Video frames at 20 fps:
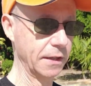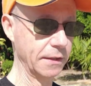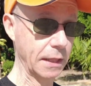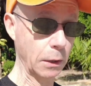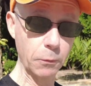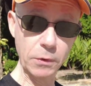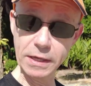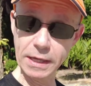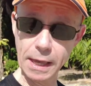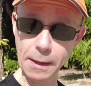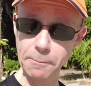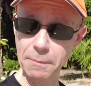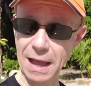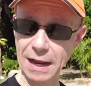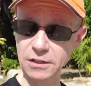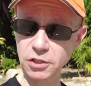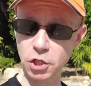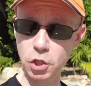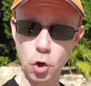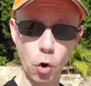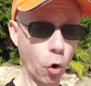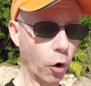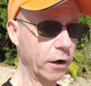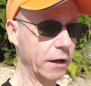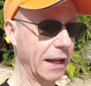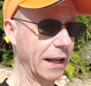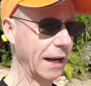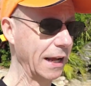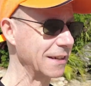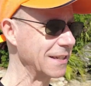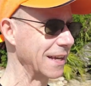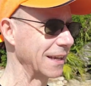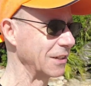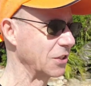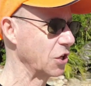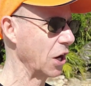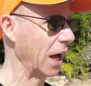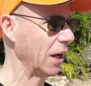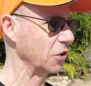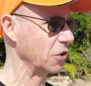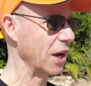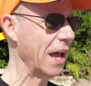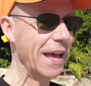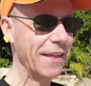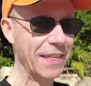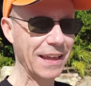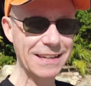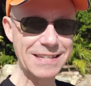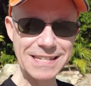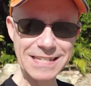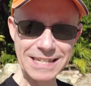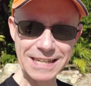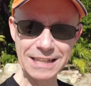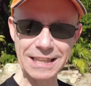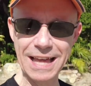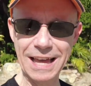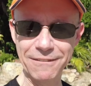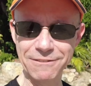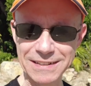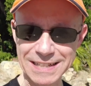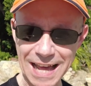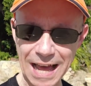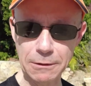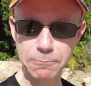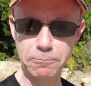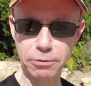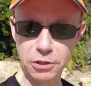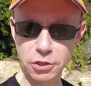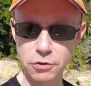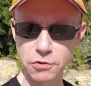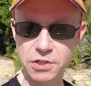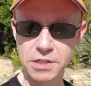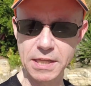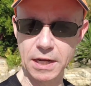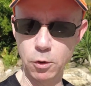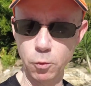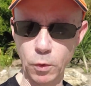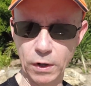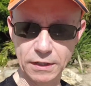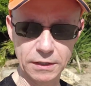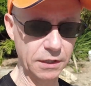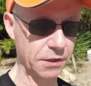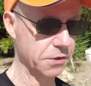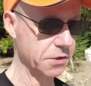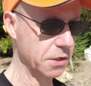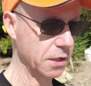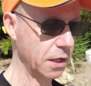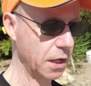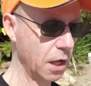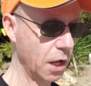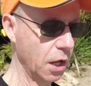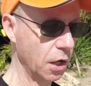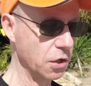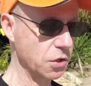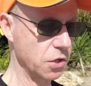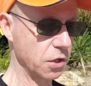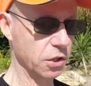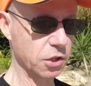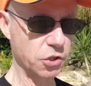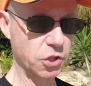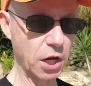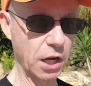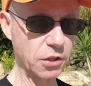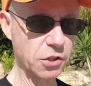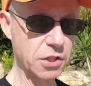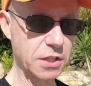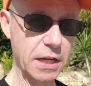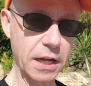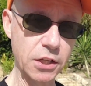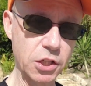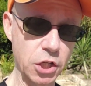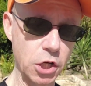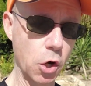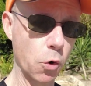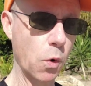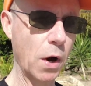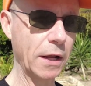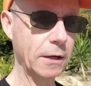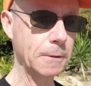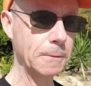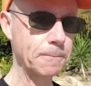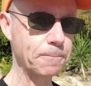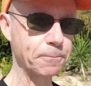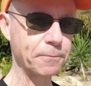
Then we came back to court and I said, Judge, they still have not produced their witness. So the judge said, you know what?